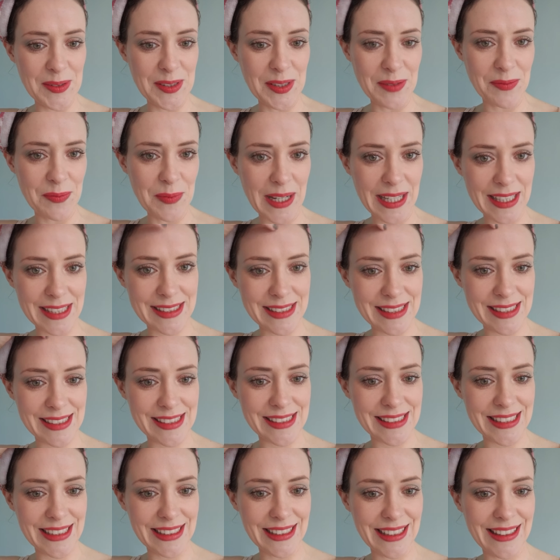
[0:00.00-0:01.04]
the mask that's
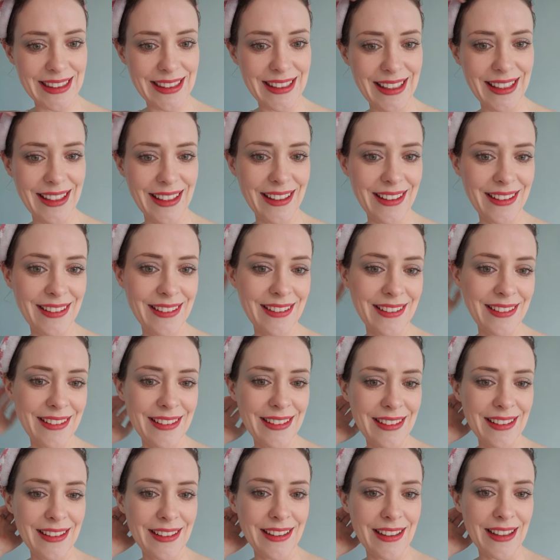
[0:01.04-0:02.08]
still in there,
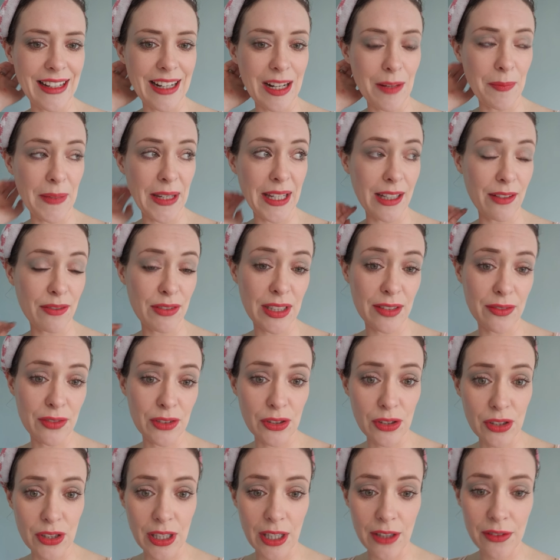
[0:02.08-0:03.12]
and I may even have
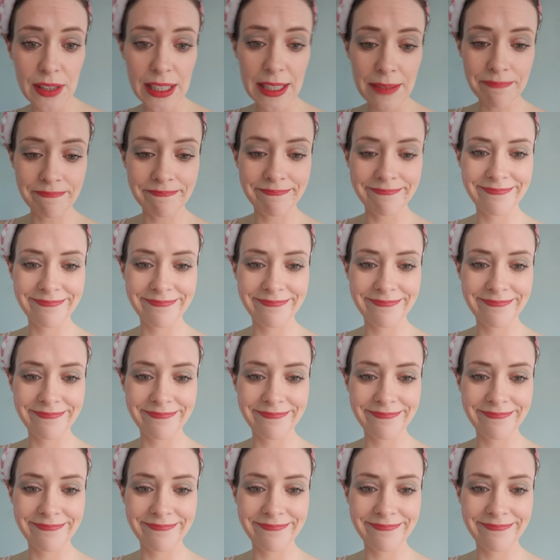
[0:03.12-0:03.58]
another coffee.